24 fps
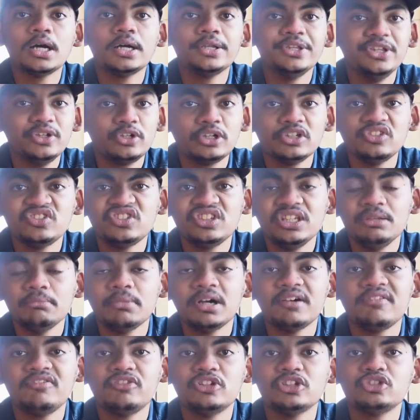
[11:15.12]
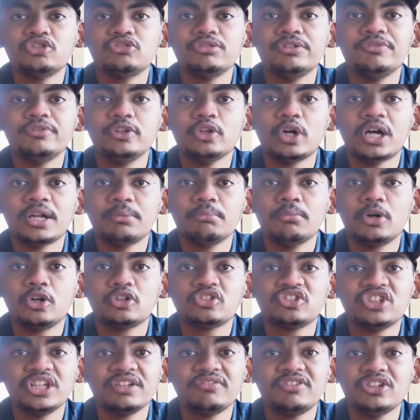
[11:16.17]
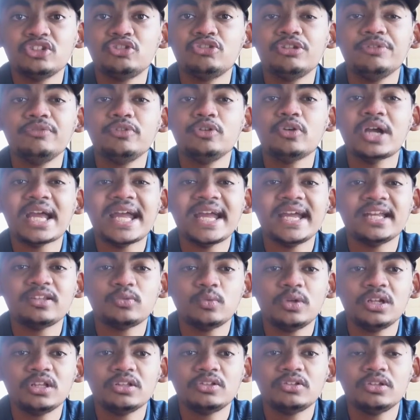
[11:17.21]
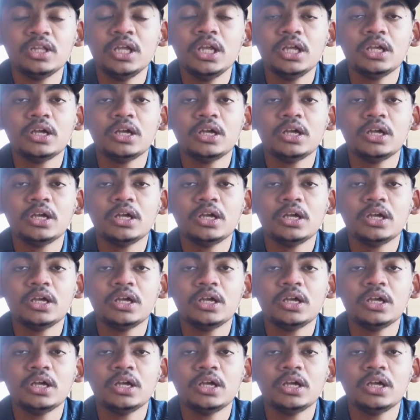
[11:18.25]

you can see my first review as well as